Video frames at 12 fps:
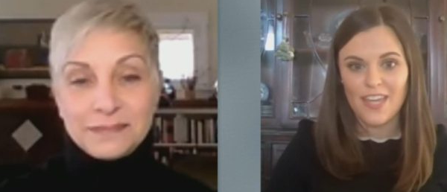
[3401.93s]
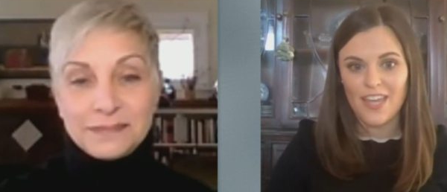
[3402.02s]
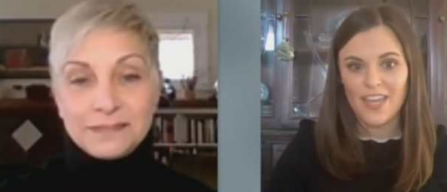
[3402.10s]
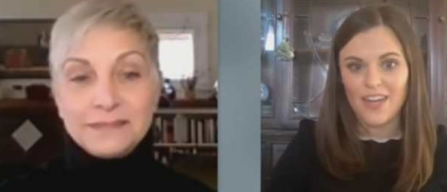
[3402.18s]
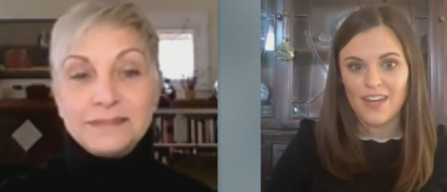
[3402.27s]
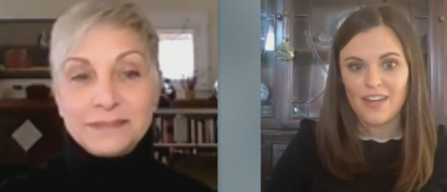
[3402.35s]

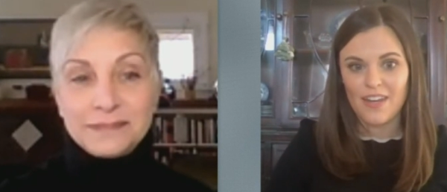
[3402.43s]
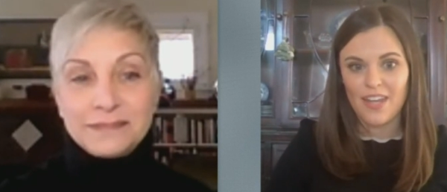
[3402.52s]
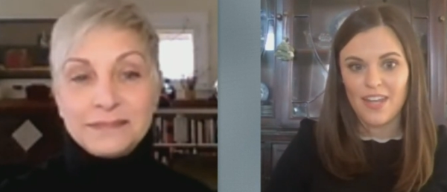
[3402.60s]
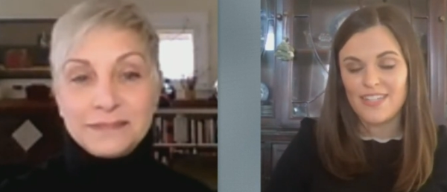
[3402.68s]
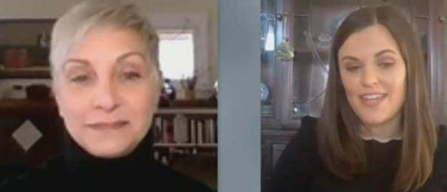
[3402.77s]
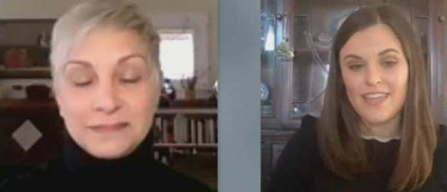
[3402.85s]
Speaker 1: in
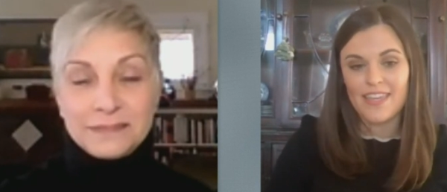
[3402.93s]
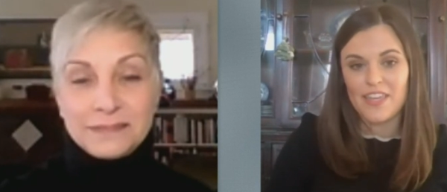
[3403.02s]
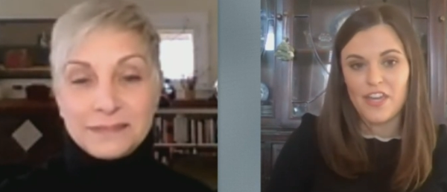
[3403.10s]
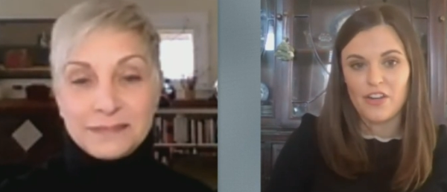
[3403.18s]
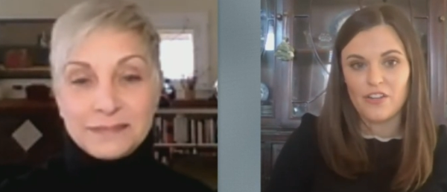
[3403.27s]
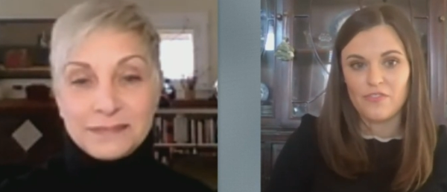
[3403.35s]
in taking
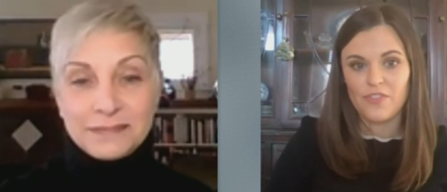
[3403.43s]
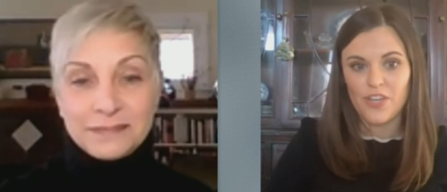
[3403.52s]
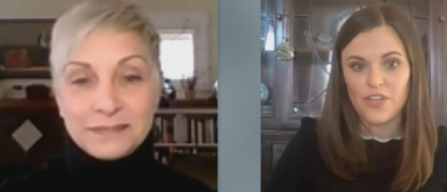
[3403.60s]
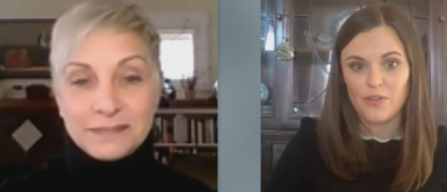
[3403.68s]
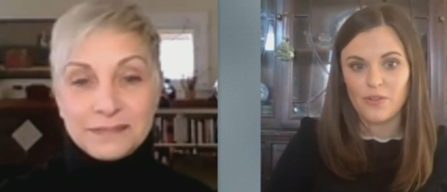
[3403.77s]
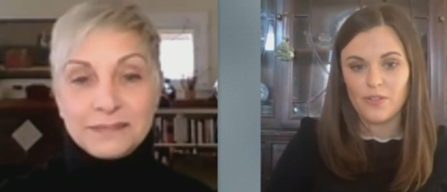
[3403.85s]
care of you.